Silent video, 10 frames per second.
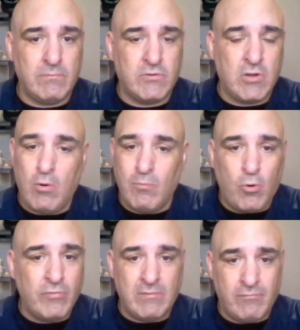to go
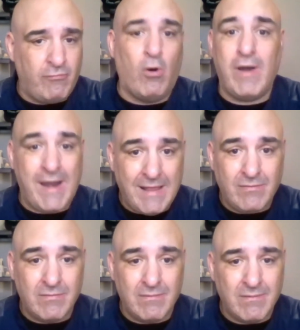more than four
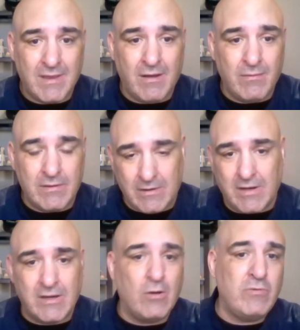innings. You know, they're
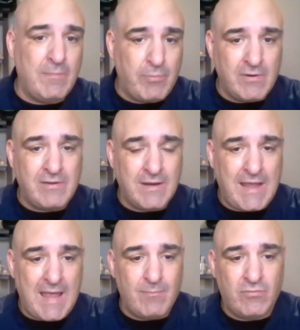going to go deeper into the
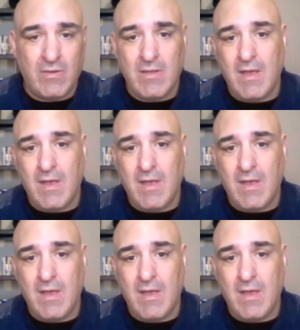games.